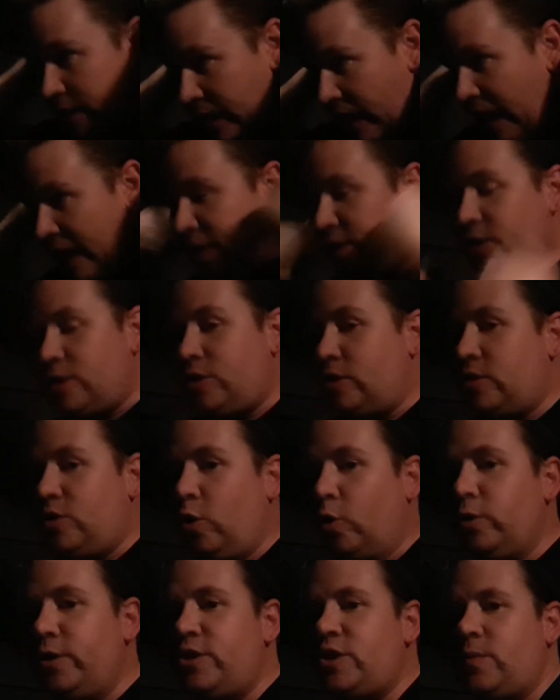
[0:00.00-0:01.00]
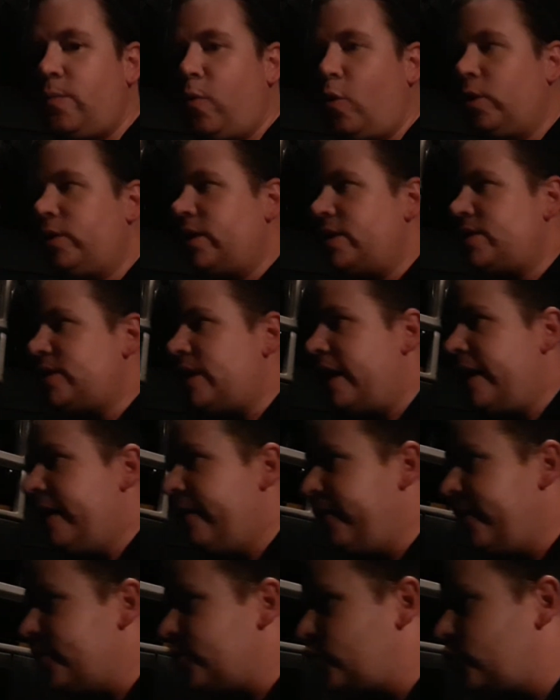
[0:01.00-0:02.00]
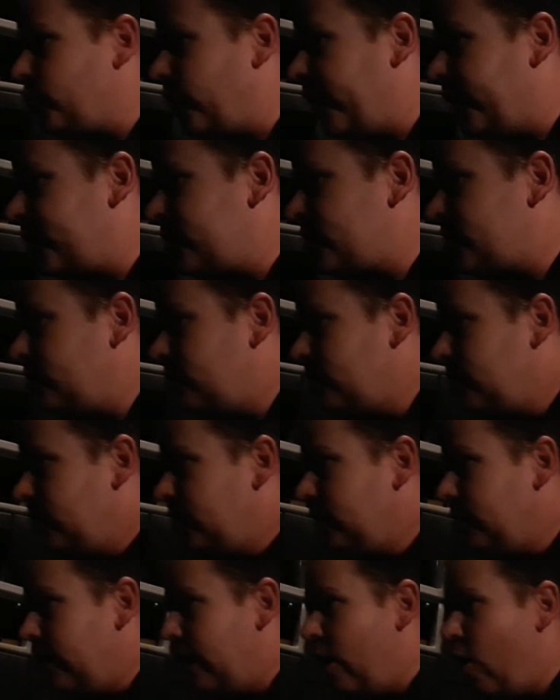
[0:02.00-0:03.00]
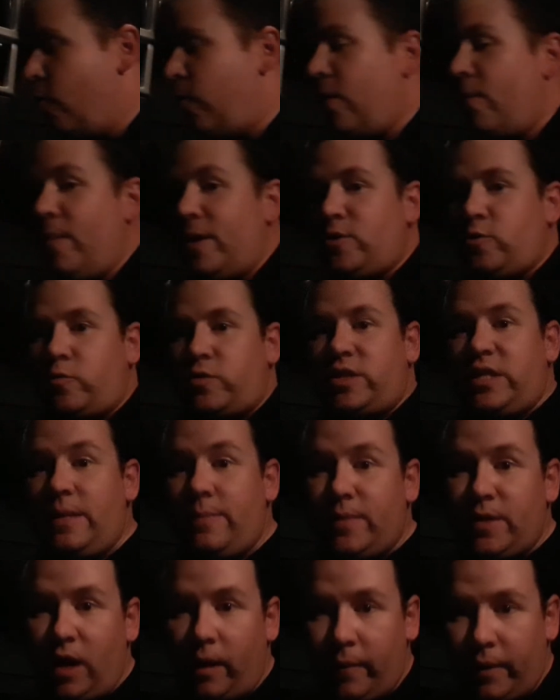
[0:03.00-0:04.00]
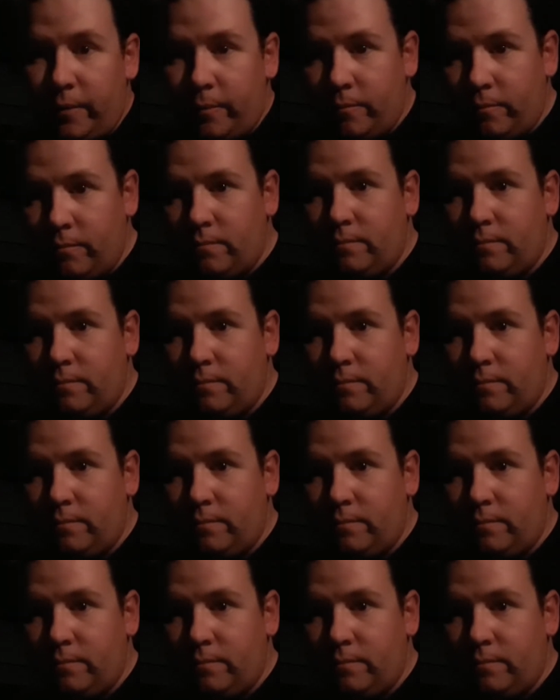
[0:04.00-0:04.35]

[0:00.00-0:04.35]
Yeah, I totally support the Syrian strikes. I hope the missiles keep coming.